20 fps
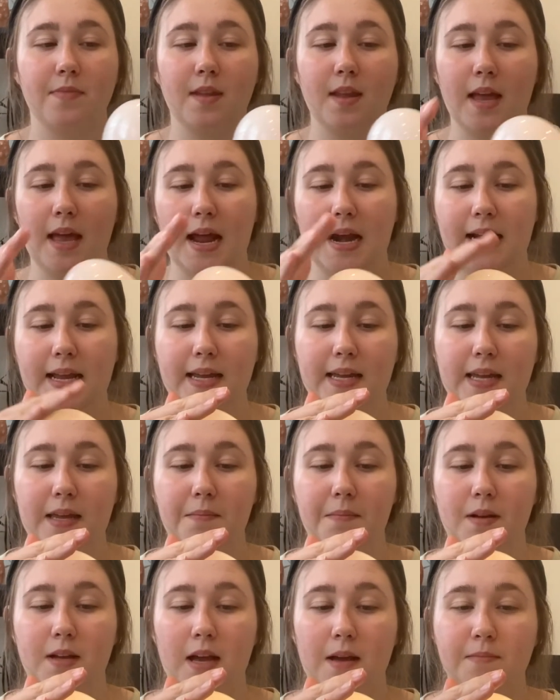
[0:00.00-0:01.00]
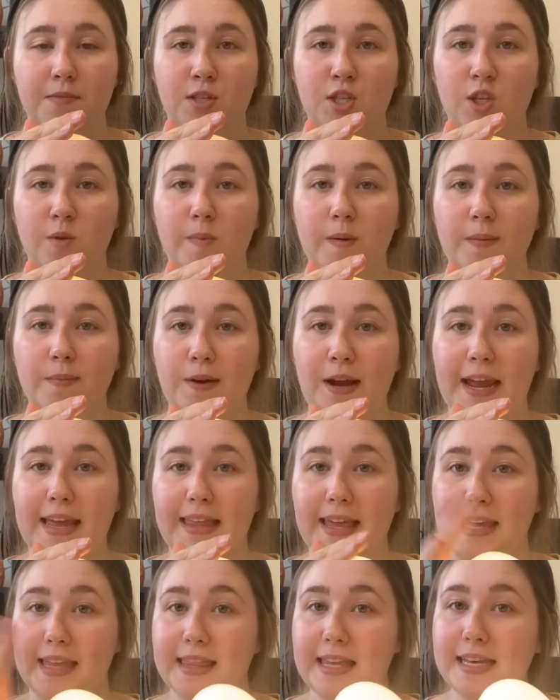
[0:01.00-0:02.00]
and it can become super bright
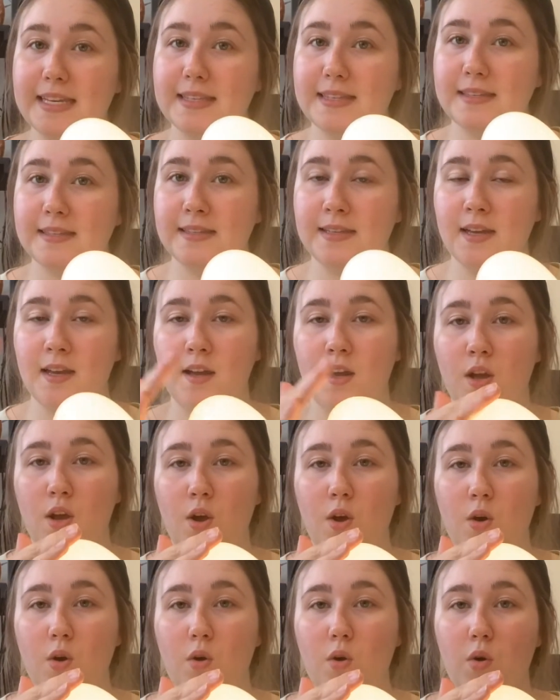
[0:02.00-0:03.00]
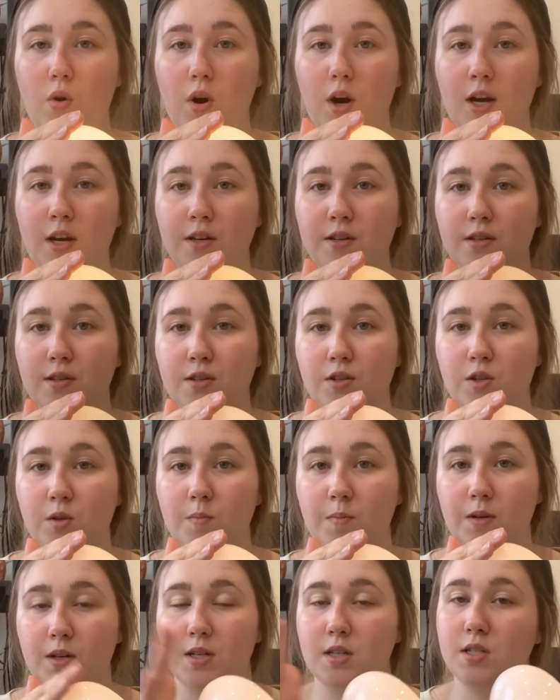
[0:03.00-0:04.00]
like this, or
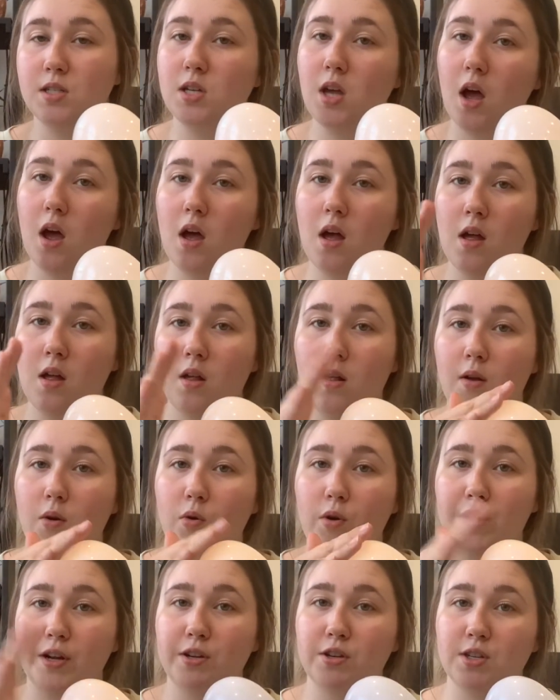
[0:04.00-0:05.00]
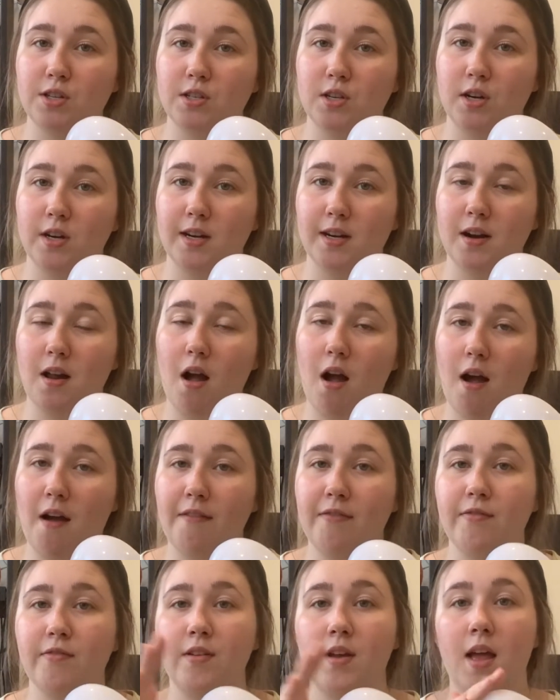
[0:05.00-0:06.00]
super dull, or you just turn it
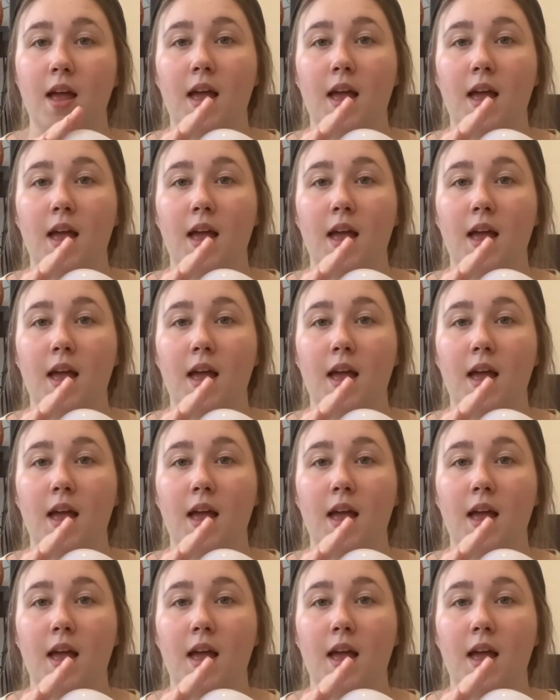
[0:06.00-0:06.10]
off.